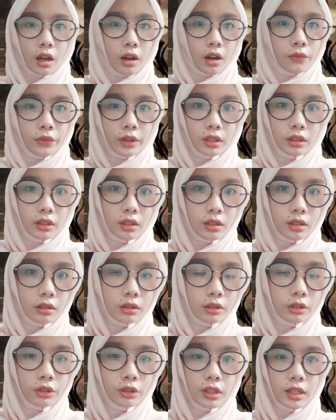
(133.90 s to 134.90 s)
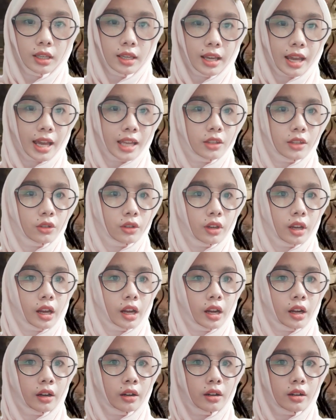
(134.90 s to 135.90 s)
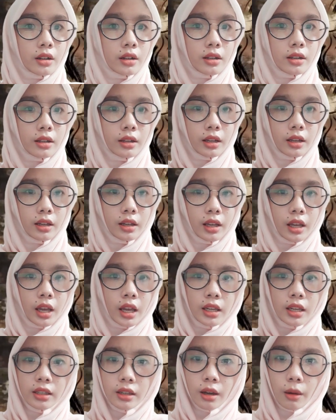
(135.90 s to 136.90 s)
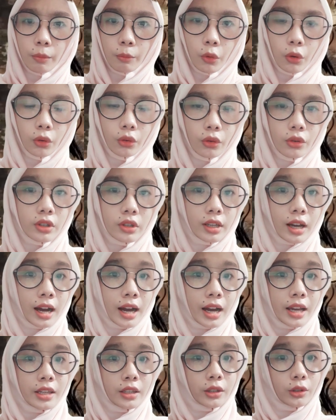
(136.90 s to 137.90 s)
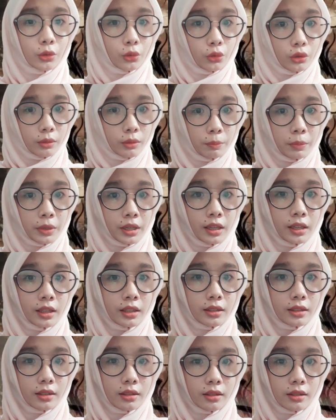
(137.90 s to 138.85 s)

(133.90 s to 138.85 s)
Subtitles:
Feeling guilty and scared, he apologized to the bees.